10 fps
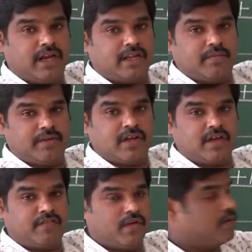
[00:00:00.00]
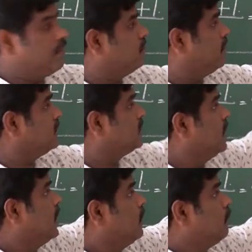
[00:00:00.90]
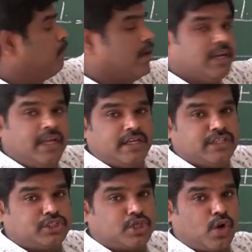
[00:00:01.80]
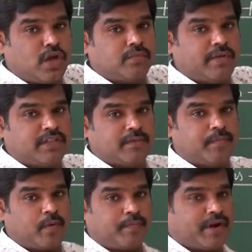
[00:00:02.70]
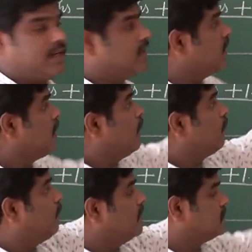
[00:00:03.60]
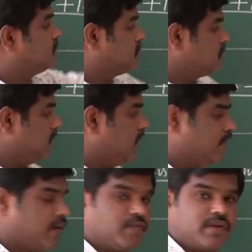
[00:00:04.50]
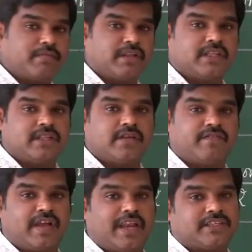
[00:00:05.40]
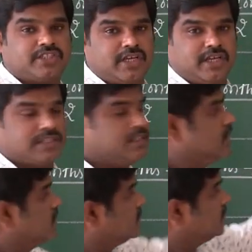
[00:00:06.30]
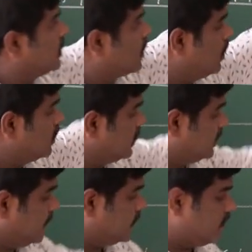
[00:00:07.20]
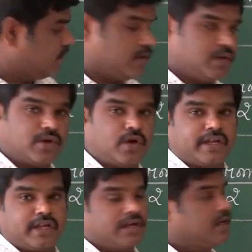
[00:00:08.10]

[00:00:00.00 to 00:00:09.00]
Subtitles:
At the beginning of every month means money is drawn by the proprietor first day of every month in the financial year. See, these are all the date of drawing.